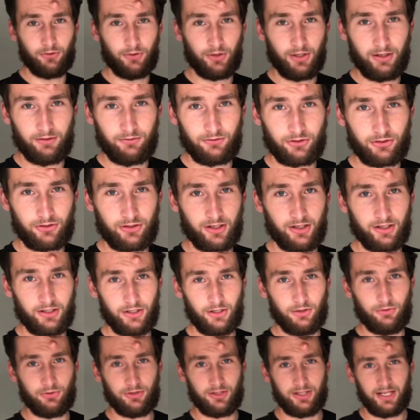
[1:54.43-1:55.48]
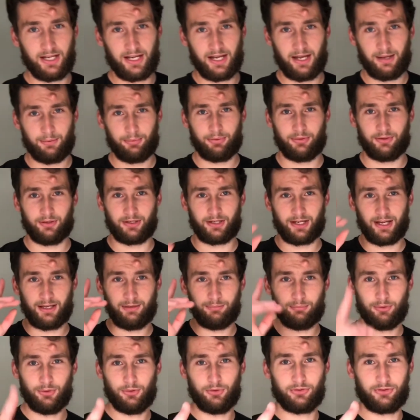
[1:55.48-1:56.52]
you even start using the app,
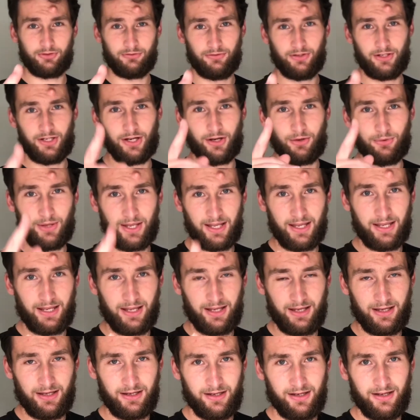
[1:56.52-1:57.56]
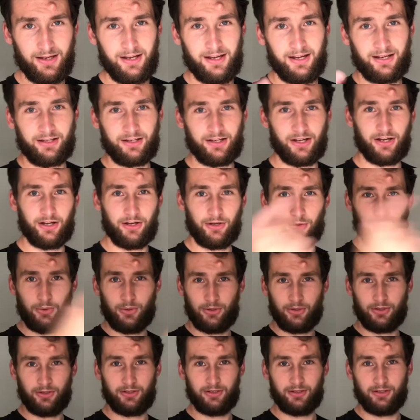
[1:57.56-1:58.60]
okay, pause the video here,
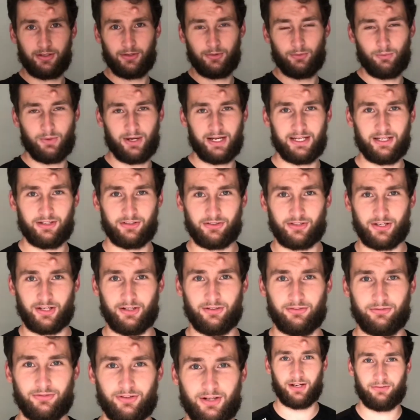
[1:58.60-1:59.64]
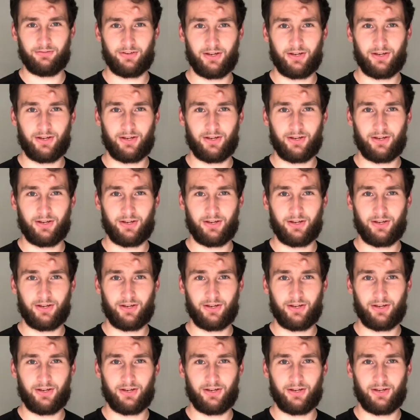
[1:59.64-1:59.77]
go weigh yourself, right?